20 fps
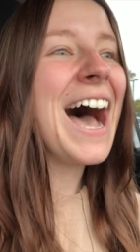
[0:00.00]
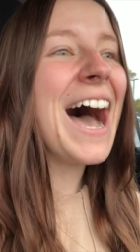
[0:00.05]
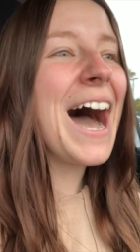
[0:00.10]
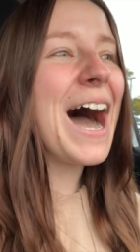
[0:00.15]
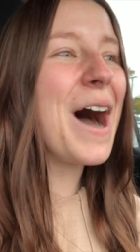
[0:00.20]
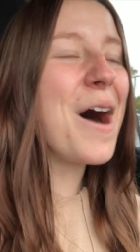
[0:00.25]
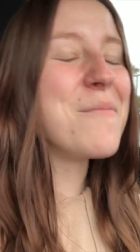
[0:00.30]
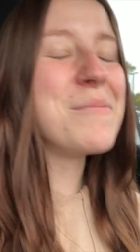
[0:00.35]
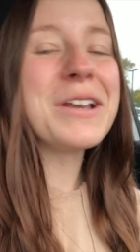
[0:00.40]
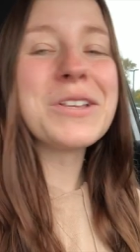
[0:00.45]

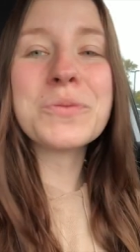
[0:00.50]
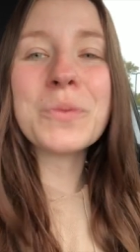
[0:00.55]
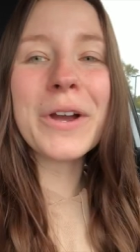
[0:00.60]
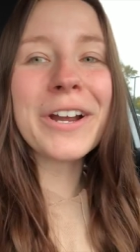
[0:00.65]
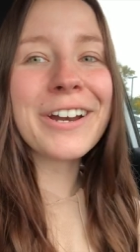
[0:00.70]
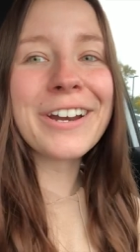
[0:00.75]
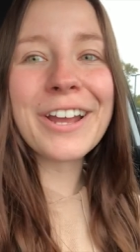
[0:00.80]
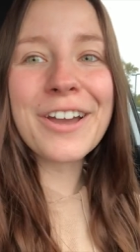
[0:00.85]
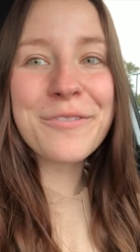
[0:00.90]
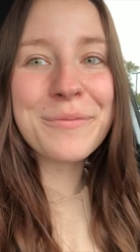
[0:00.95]
Um, it's
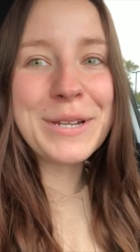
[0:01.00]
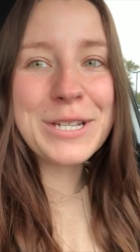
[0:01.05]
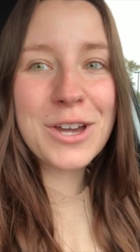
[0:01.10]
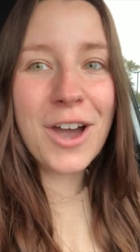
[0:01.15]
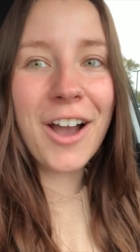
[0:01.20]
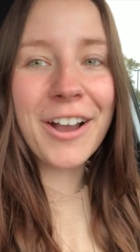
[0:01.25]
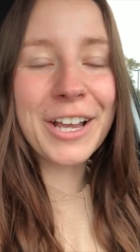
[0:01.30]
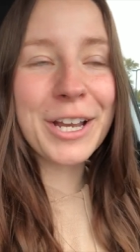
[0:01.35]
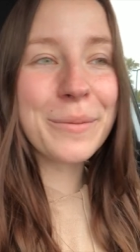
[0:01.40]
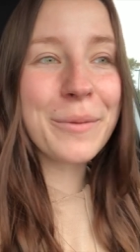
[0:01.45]
weird enough me
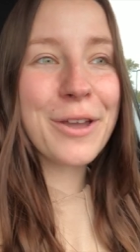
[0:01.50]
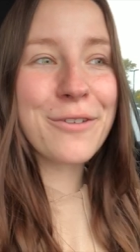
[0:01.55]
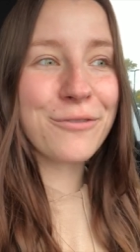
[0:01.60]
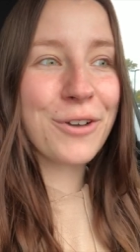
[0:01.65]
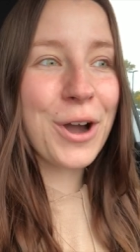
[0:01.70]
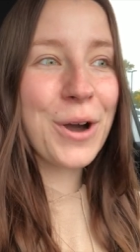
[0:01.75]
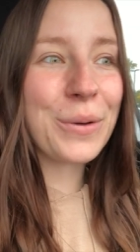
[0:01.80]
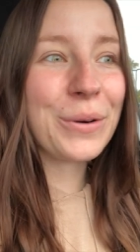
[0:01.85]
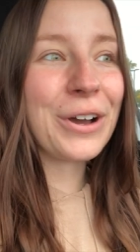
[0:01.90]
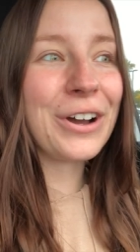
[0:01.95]
talking to my
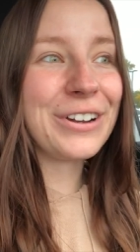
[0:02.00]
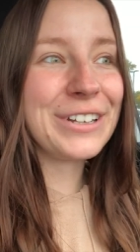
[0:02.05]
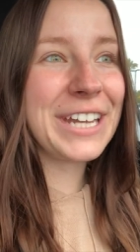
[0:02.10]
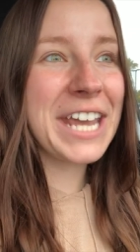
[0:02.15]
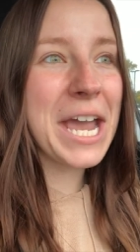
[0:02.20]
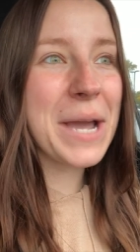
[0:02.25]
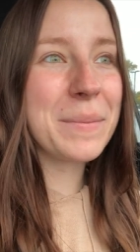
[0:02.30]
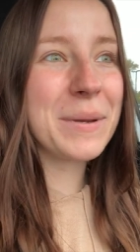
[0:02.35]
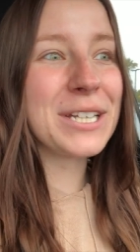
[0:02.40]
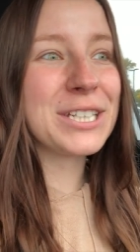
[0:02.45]
phone on
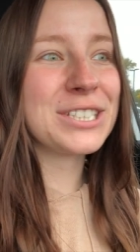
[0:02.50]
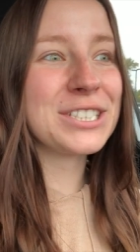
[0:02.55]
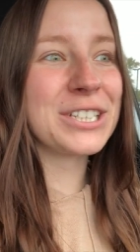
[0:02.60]
campus,